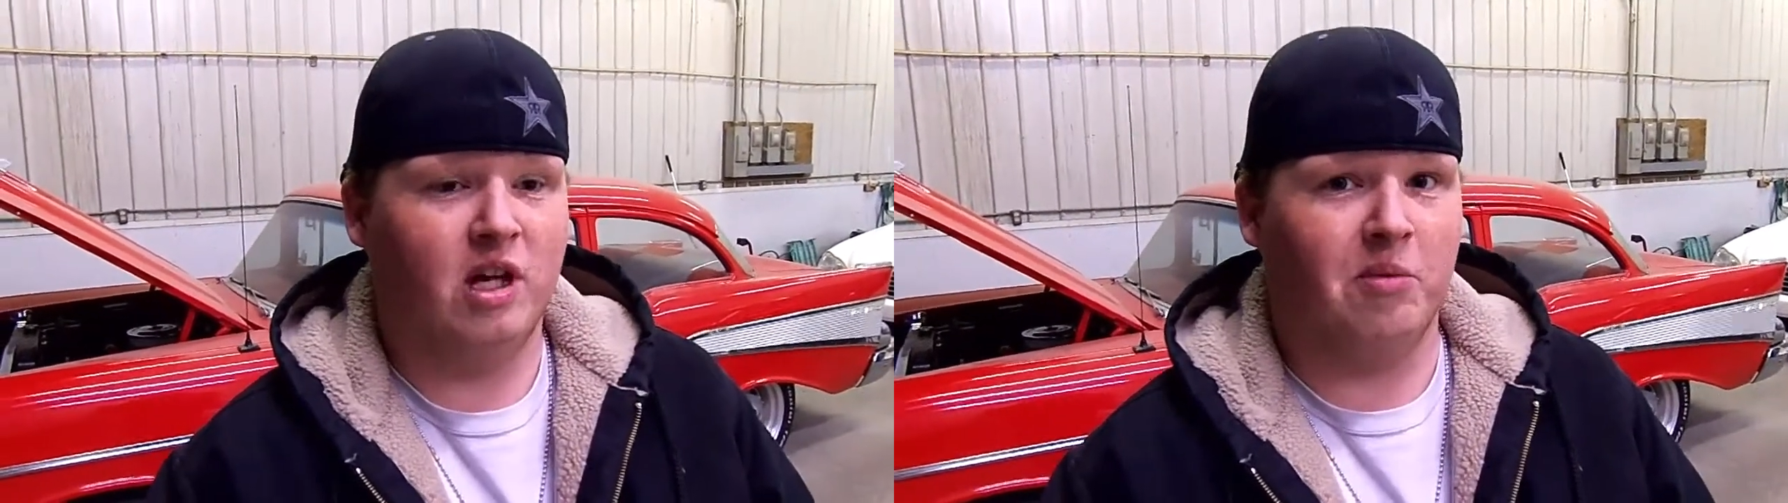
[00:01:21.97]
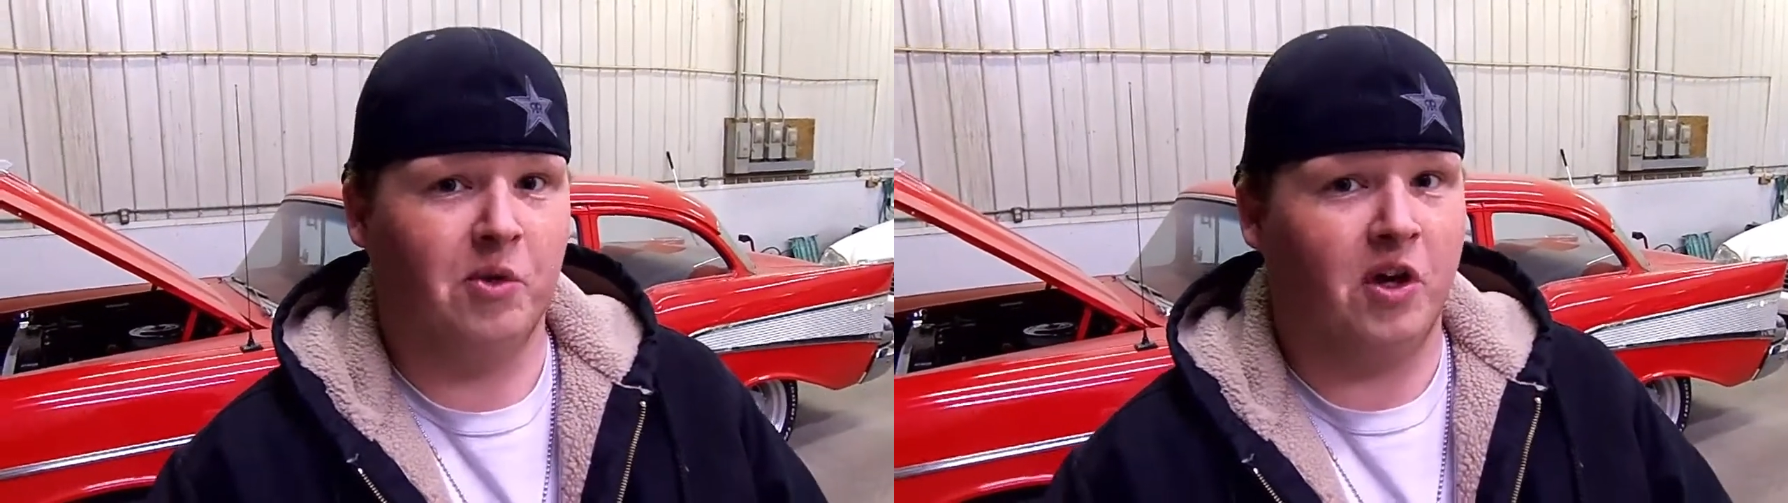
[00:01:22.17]

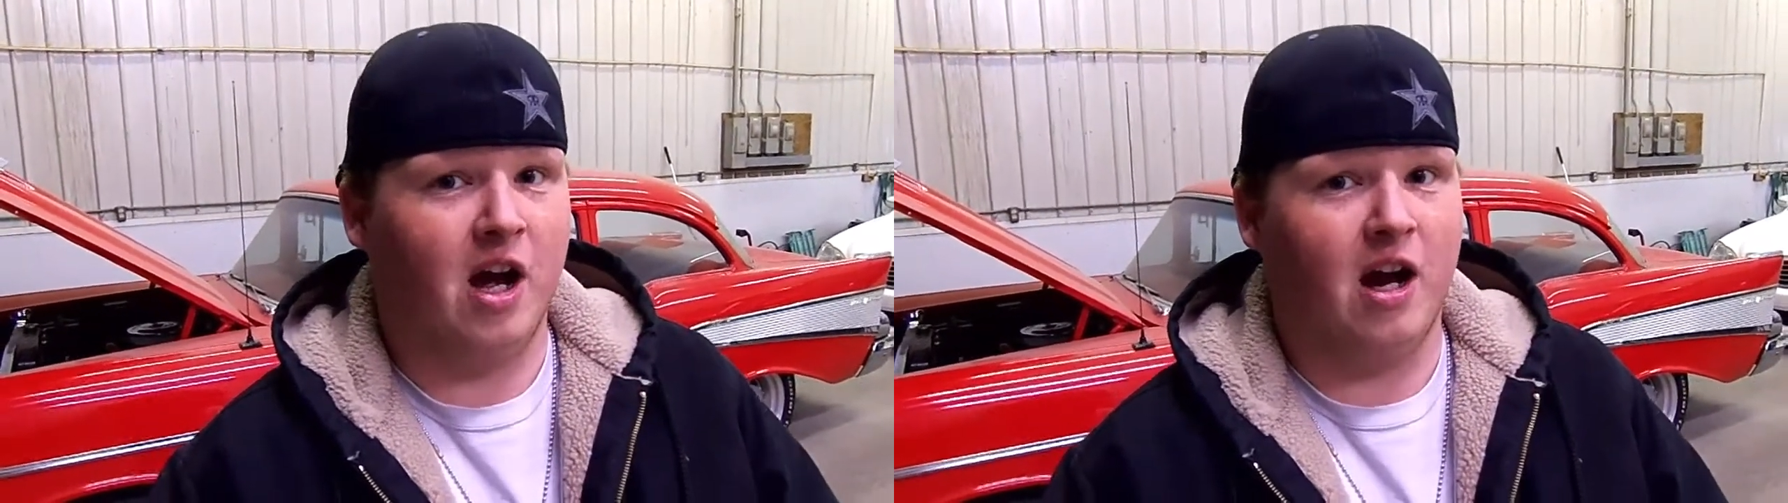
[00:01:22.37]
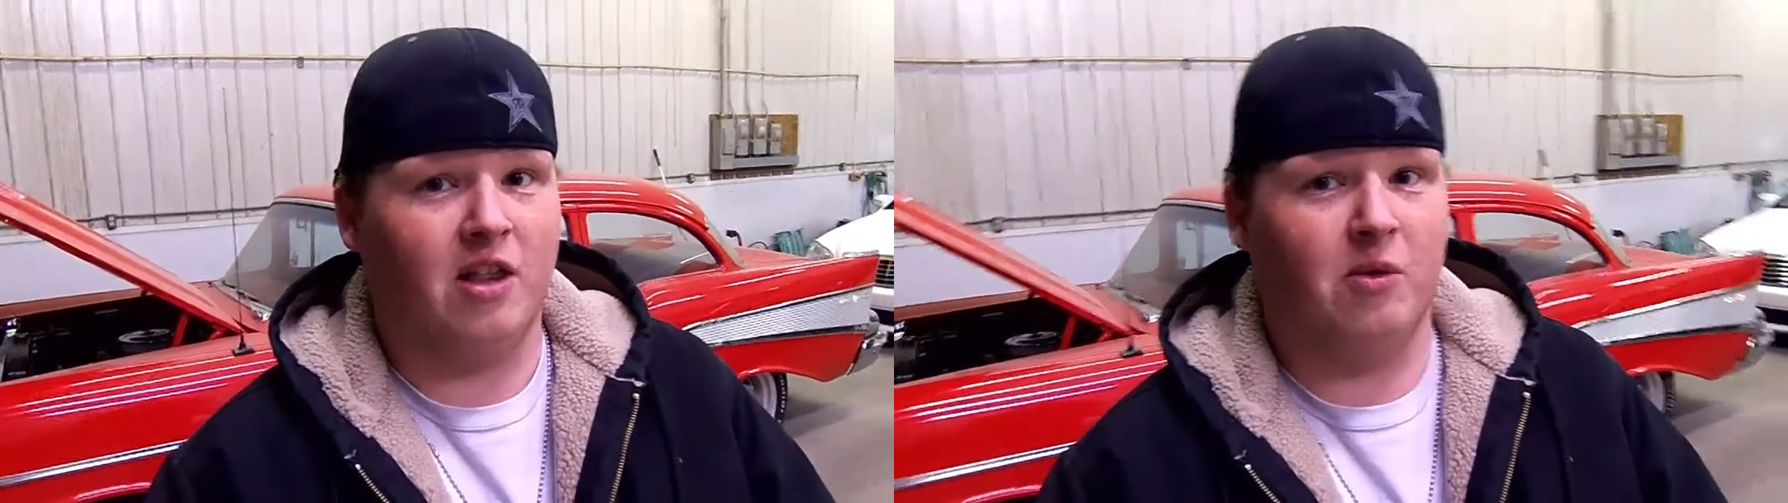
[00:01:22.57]
a more
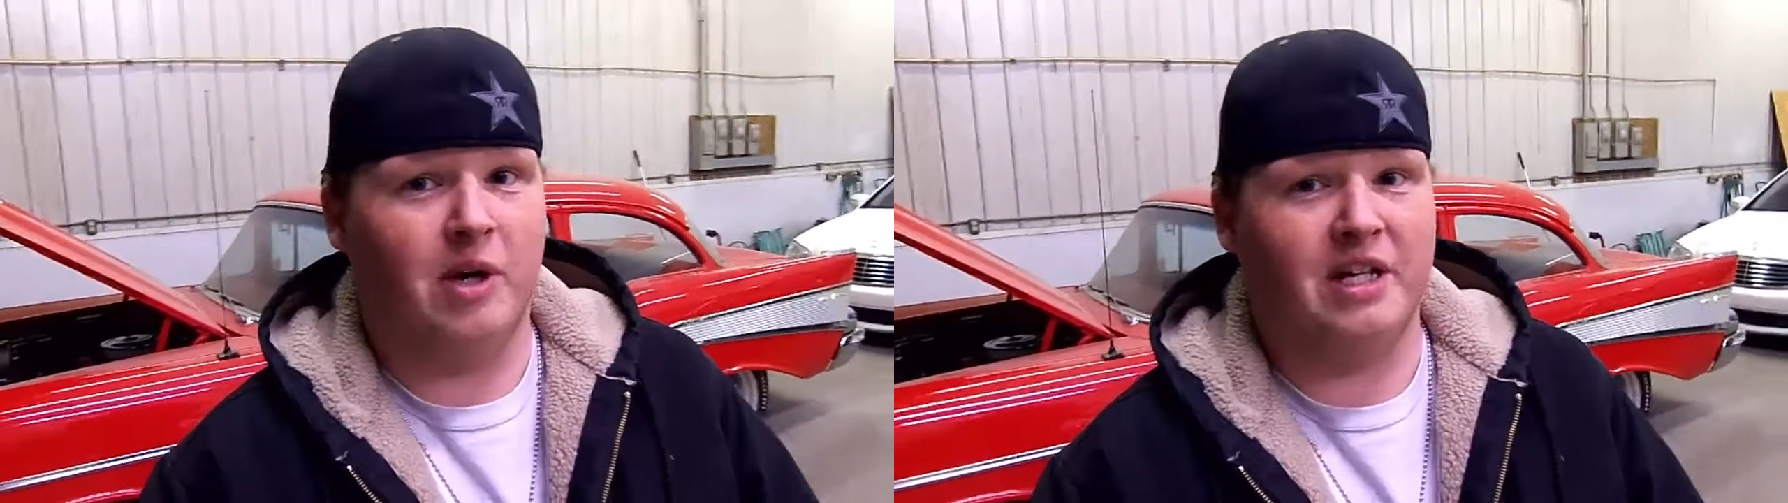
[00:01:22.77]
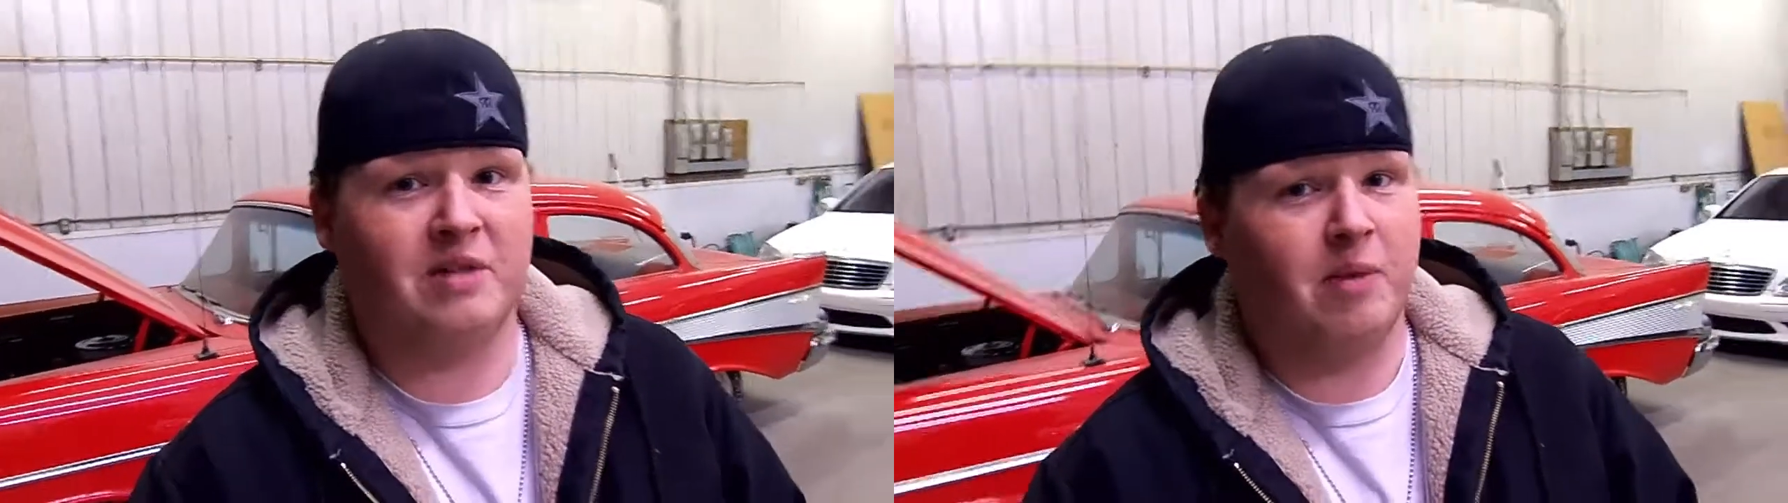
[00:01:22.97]

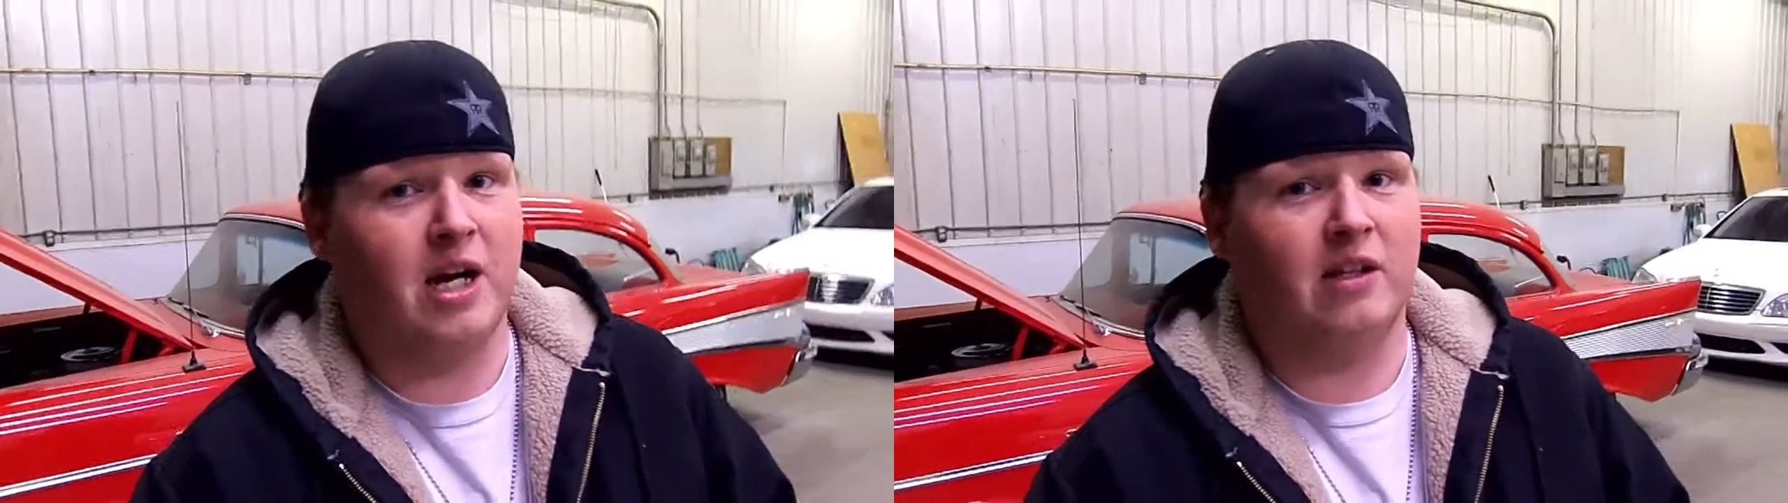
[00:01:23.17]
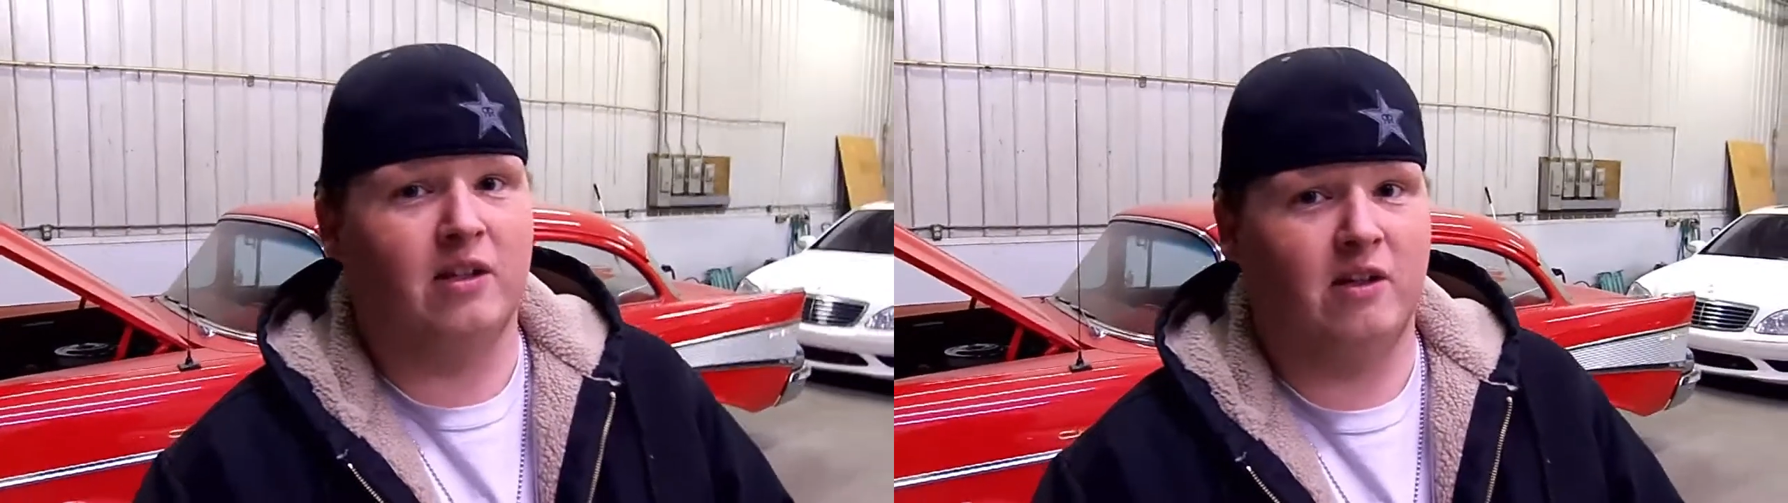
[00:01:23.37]
out-of-the-way
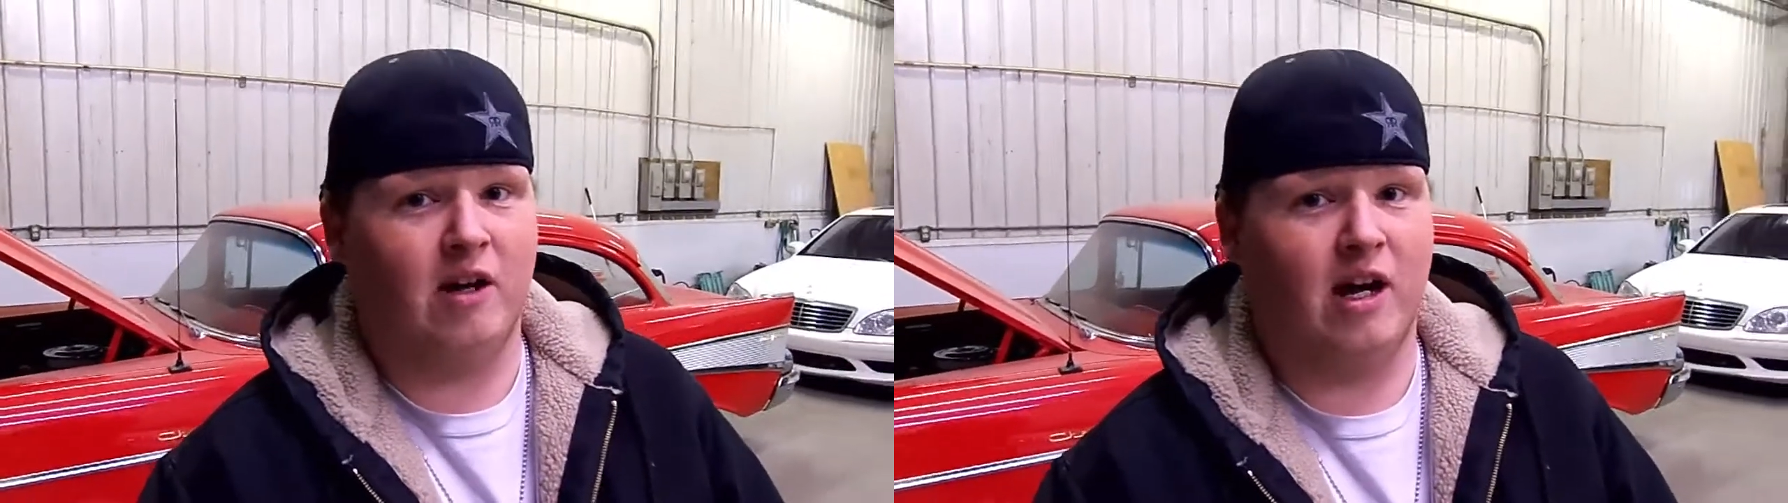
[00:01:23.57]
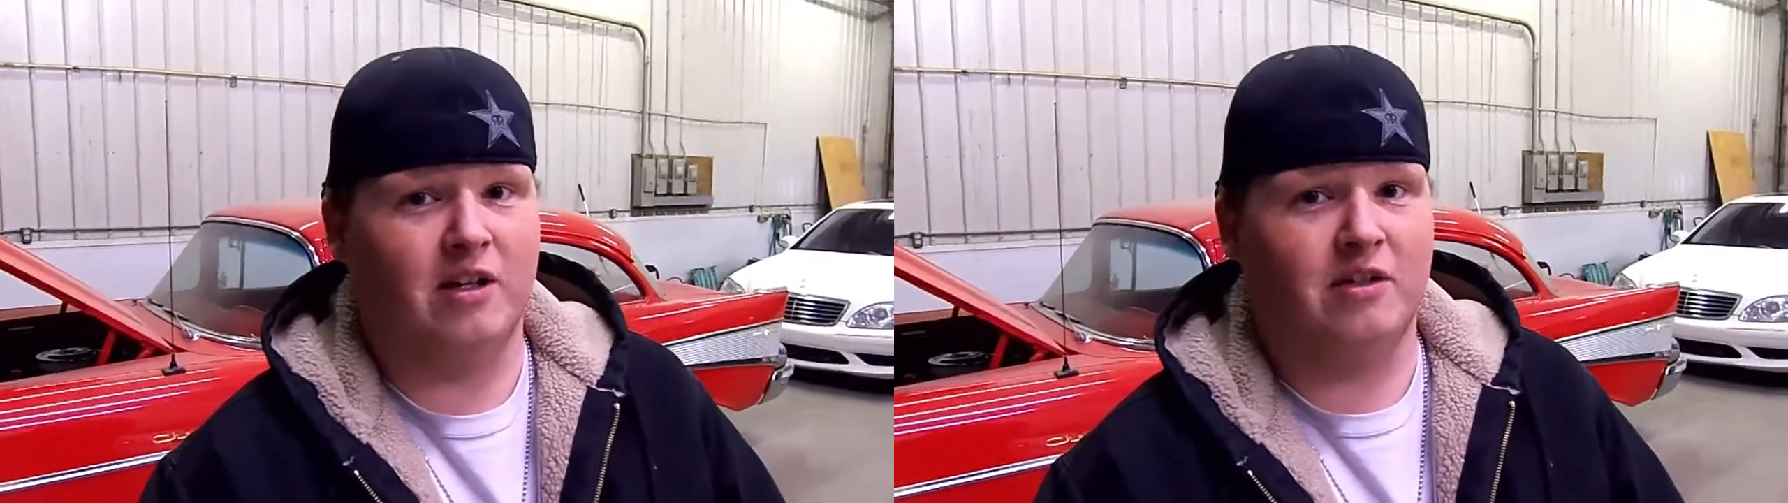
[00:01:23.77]
spot in the
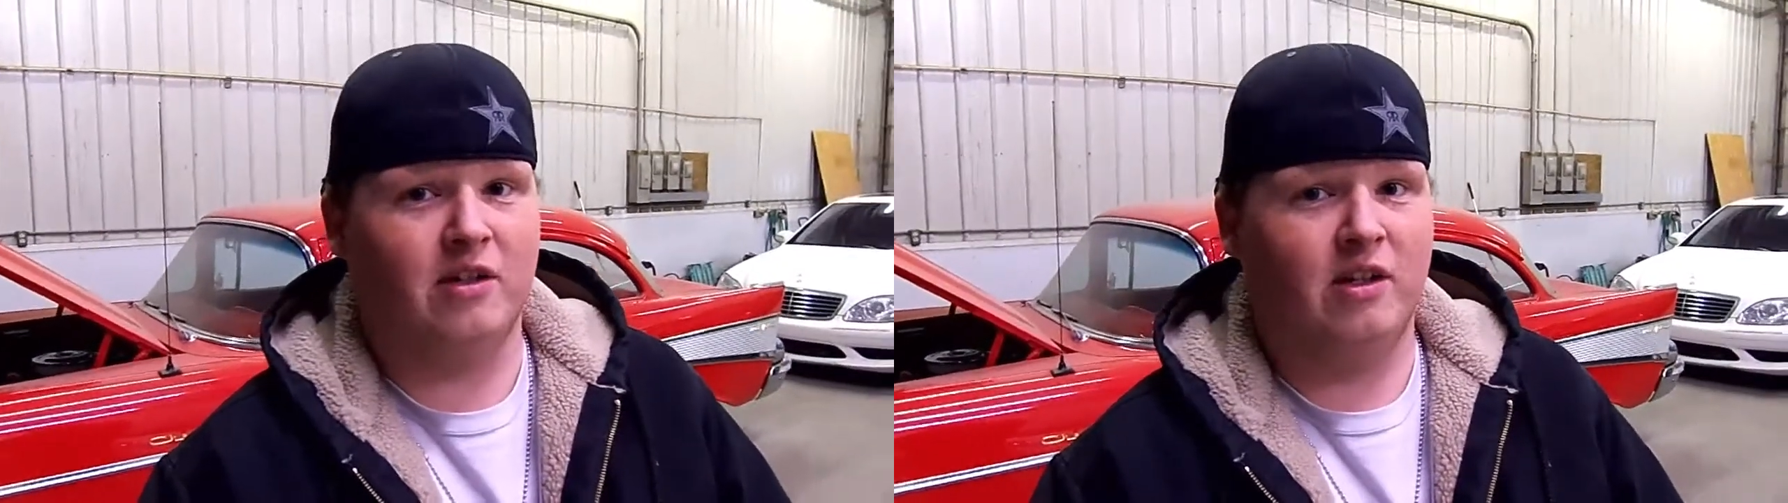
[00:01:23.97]
garage.